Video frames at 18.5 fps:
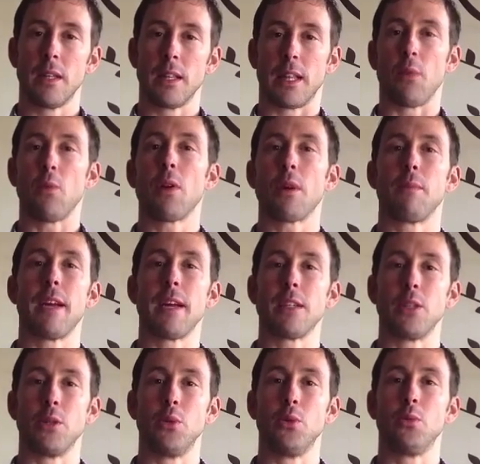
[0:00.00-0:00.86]
They want a
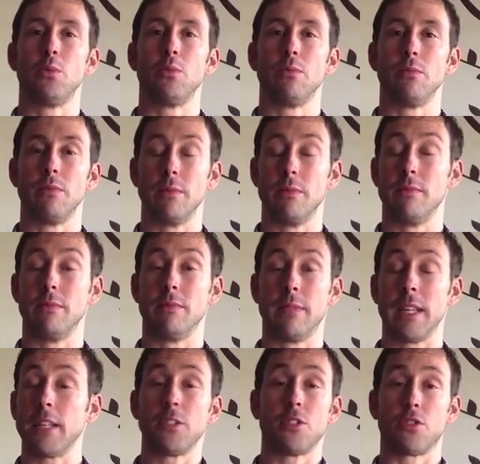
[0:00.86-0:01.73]
man who
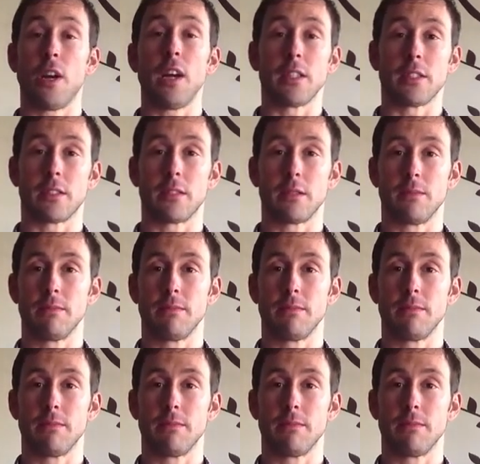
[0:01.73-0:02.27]
they can trust.